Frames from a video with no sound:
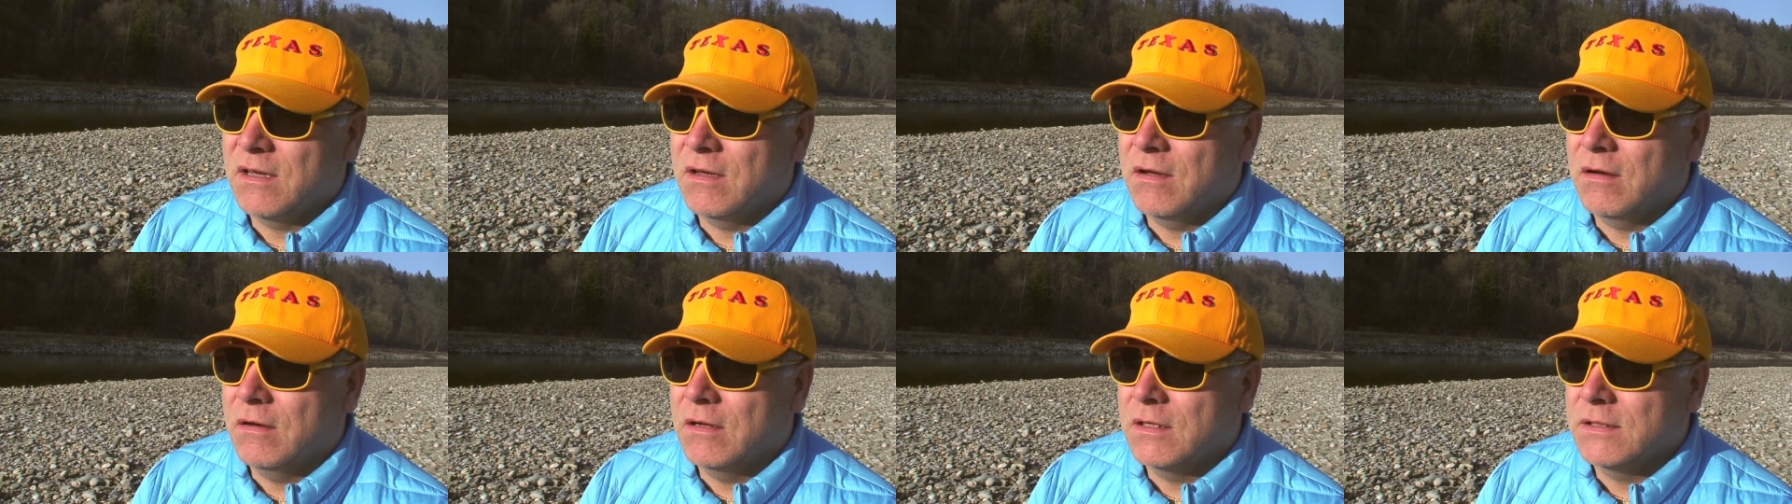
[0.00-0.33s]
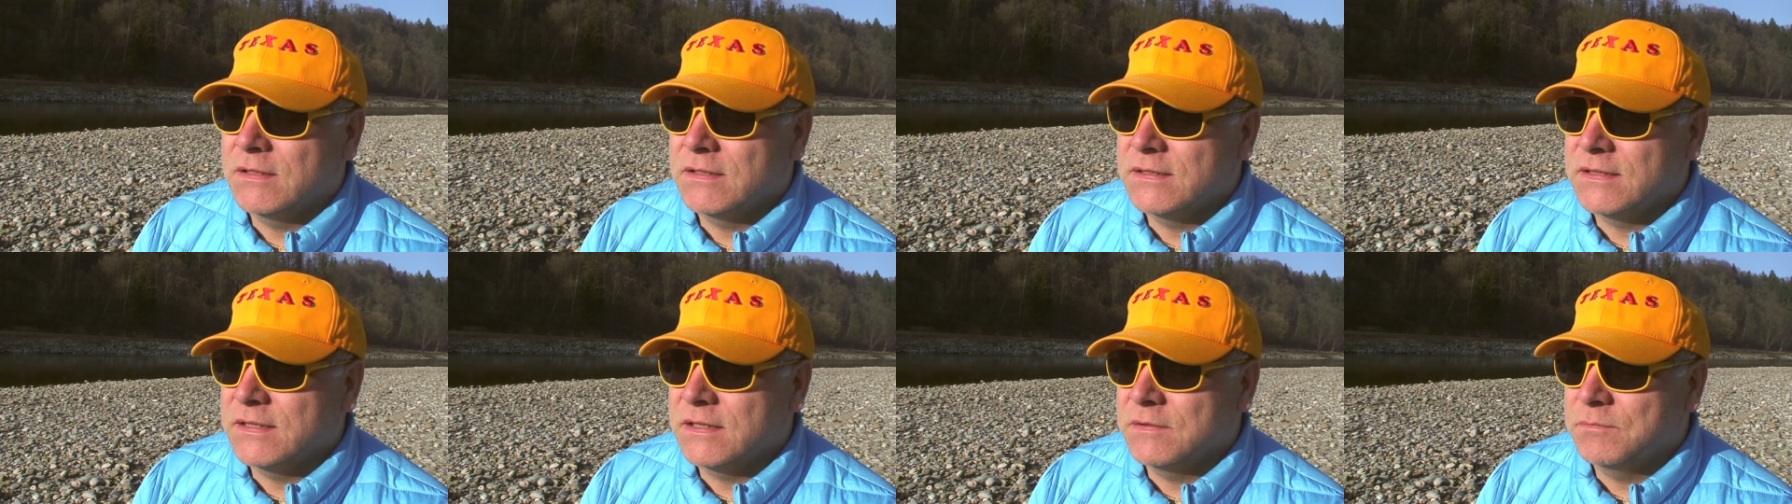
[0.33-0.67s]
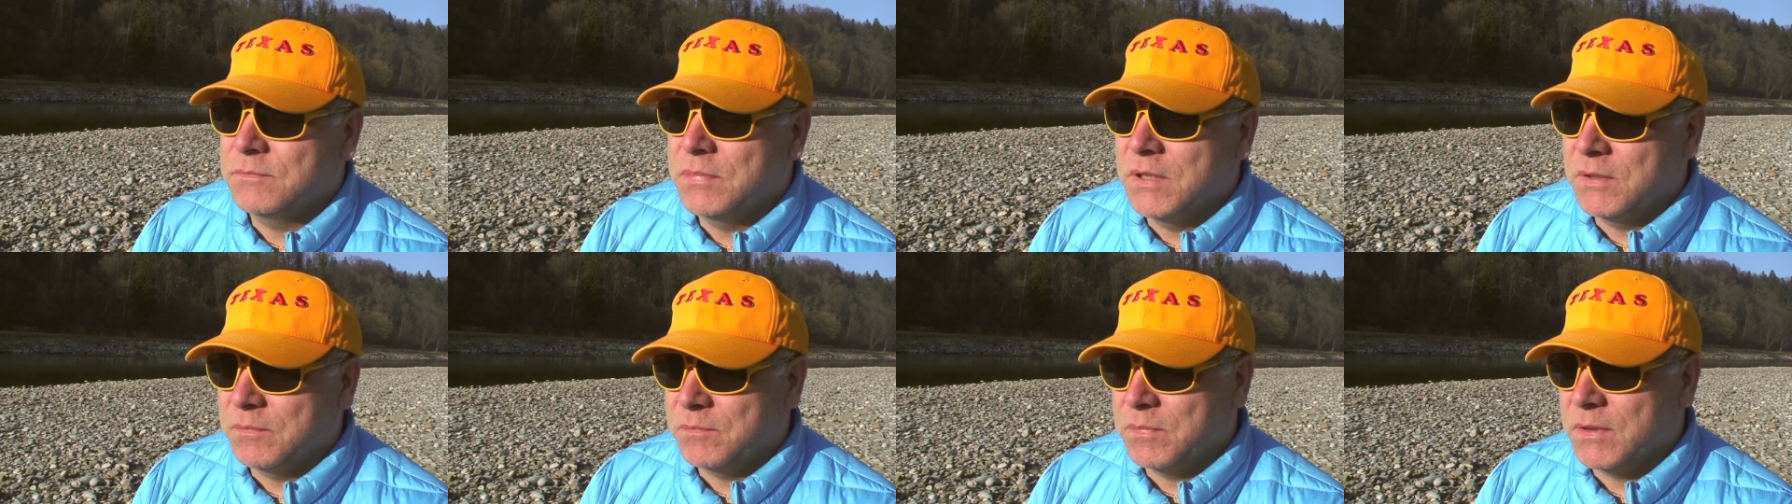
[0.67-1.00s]
on the
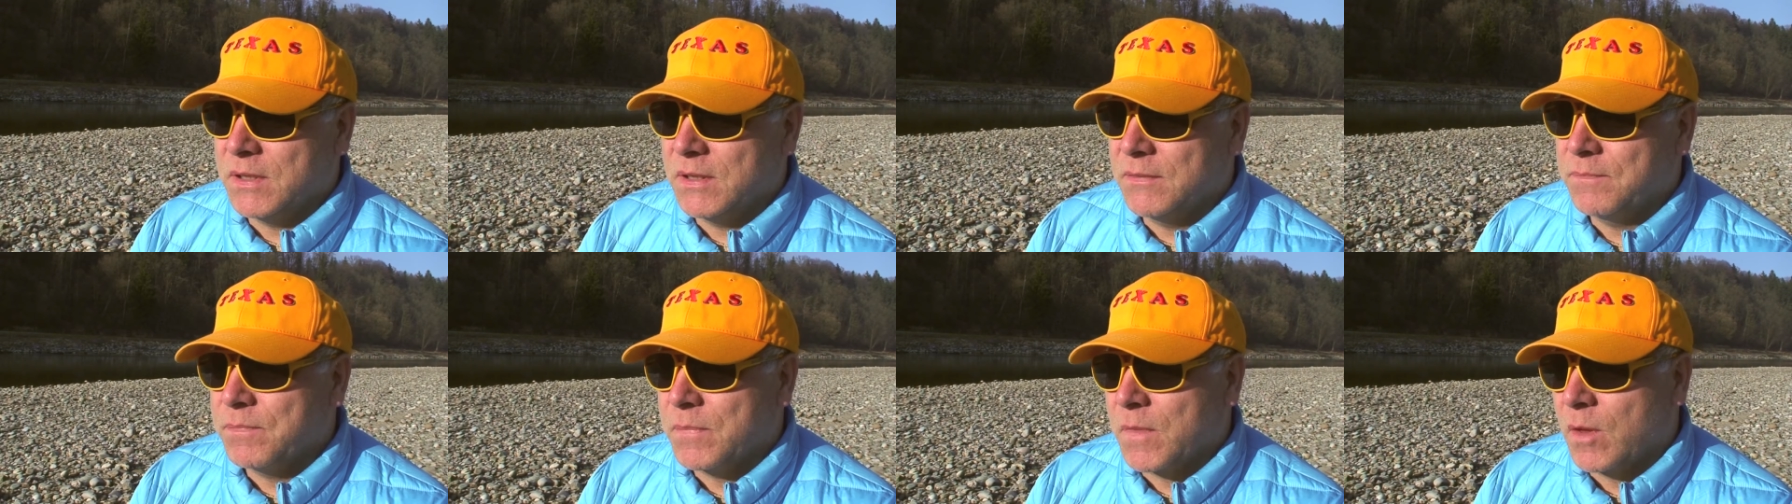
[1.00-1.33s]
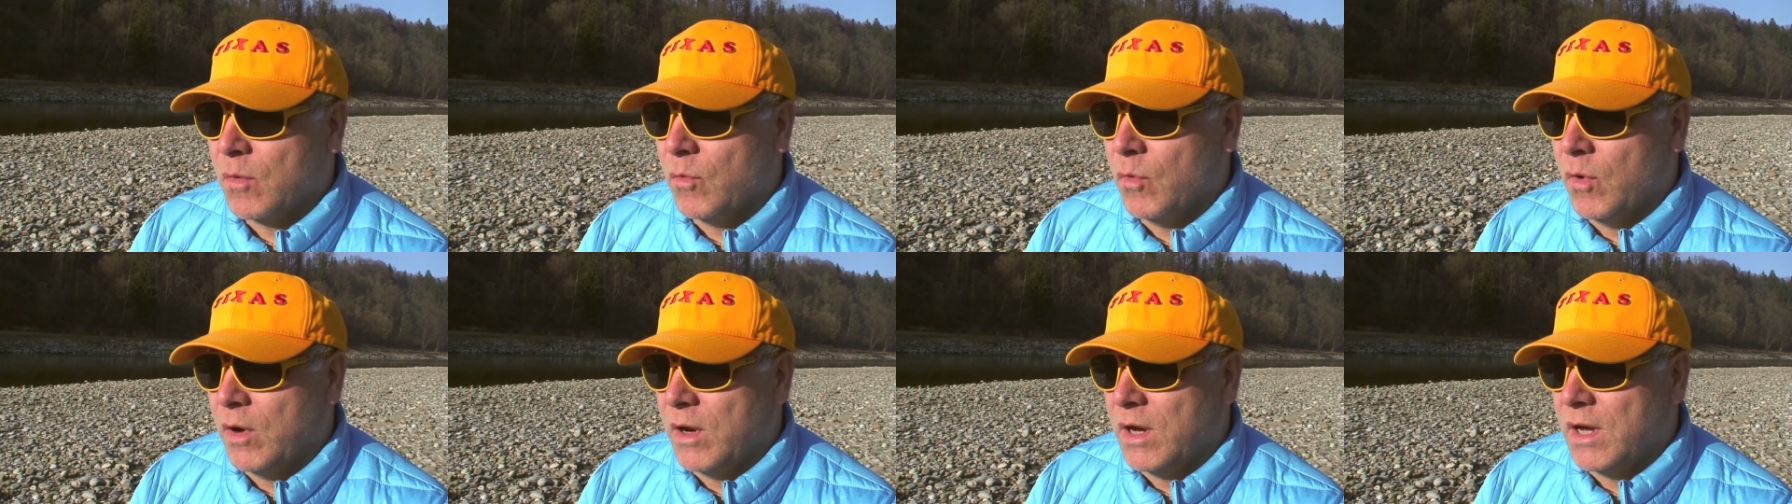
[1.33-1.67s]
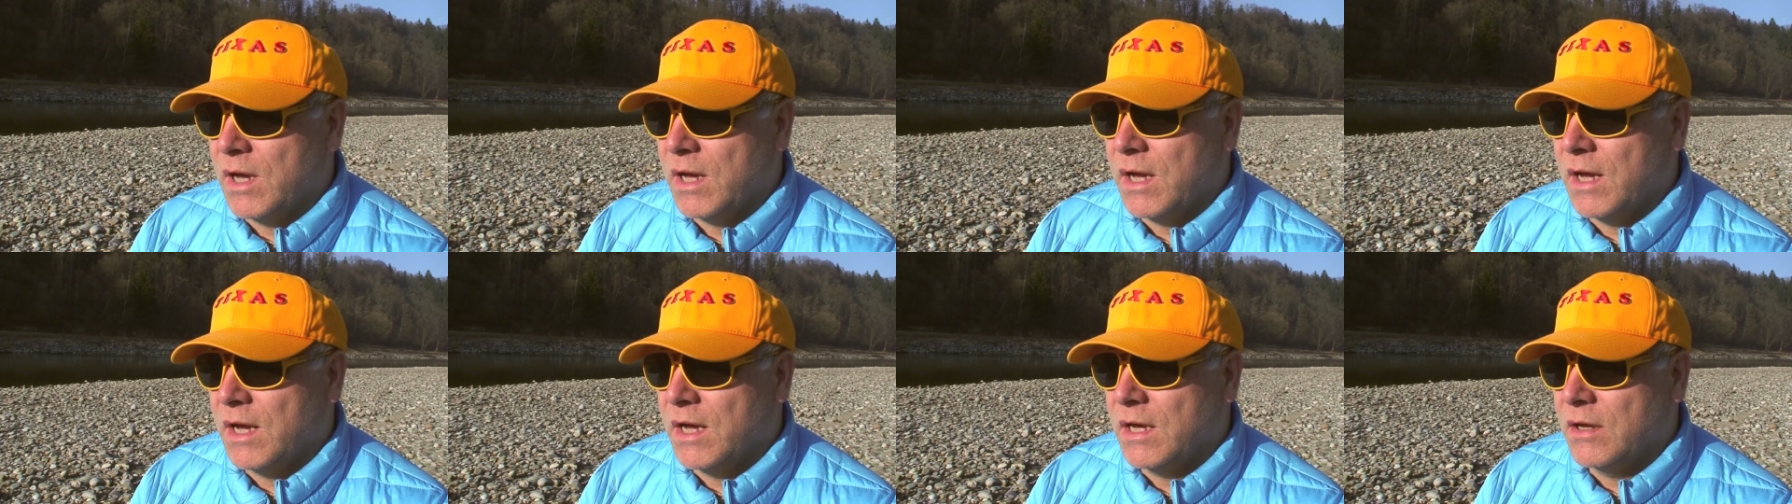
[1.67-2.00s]
people
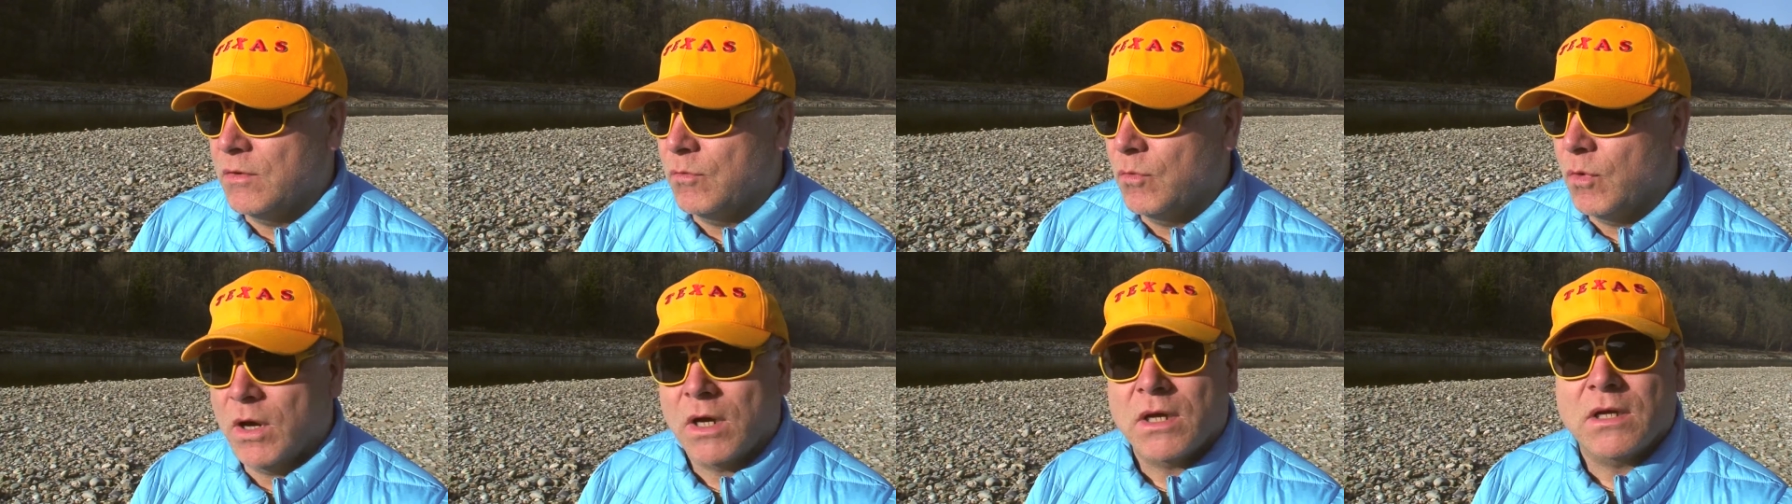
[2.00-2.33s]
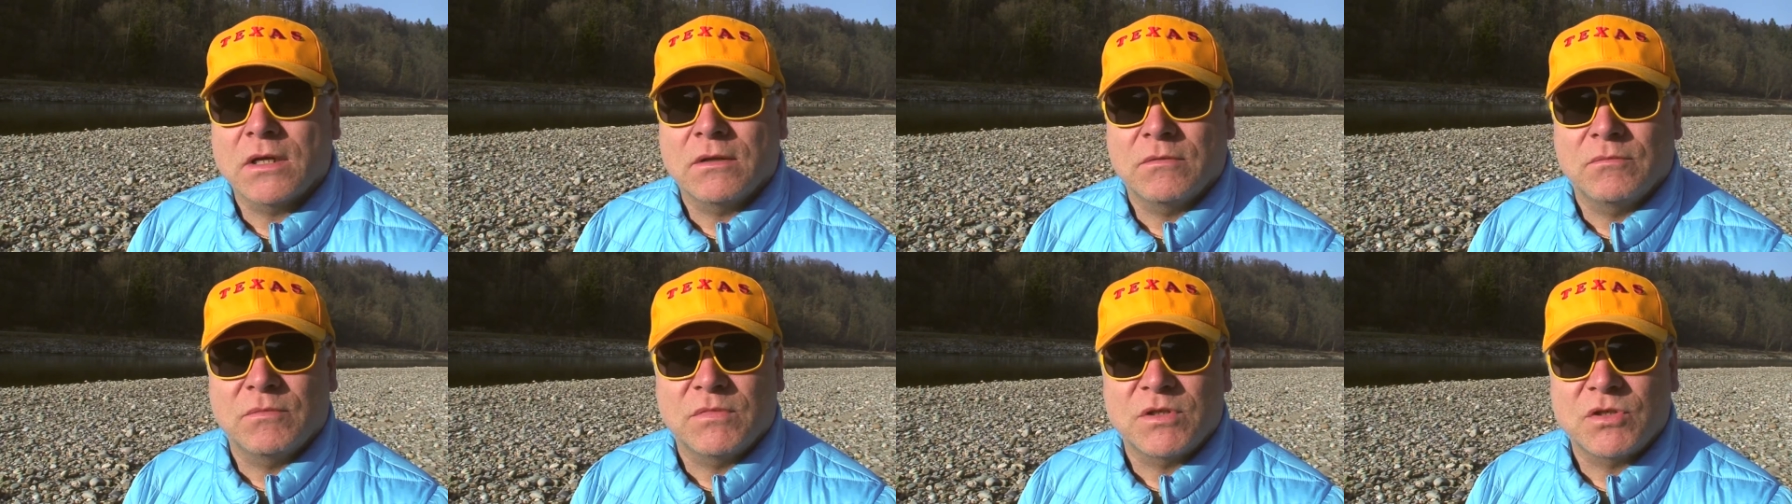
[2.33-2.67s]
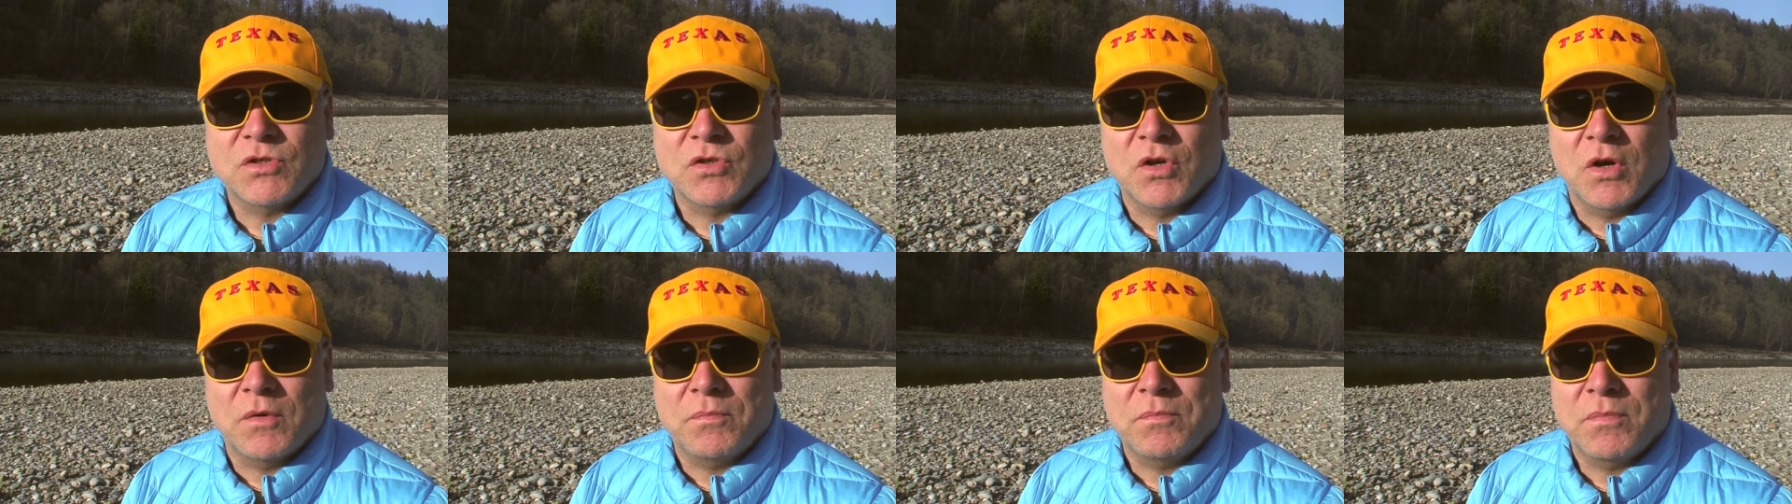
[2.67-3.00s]
where I work in the
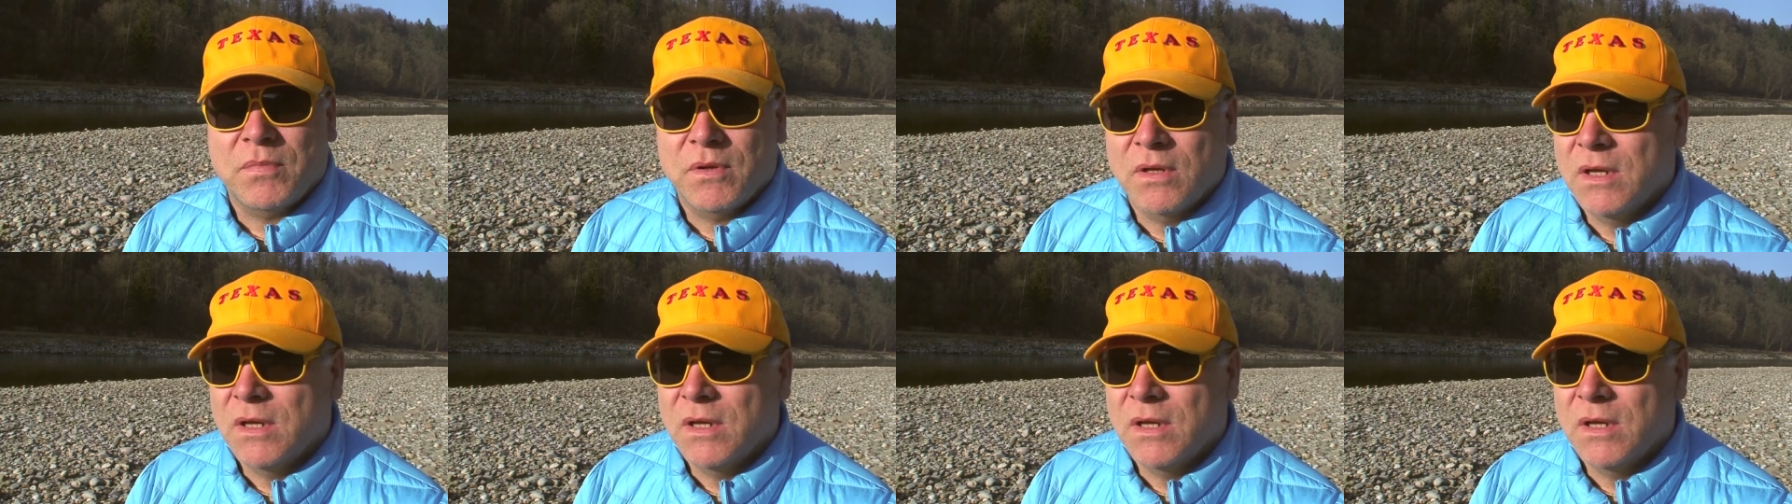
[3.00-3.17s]
job,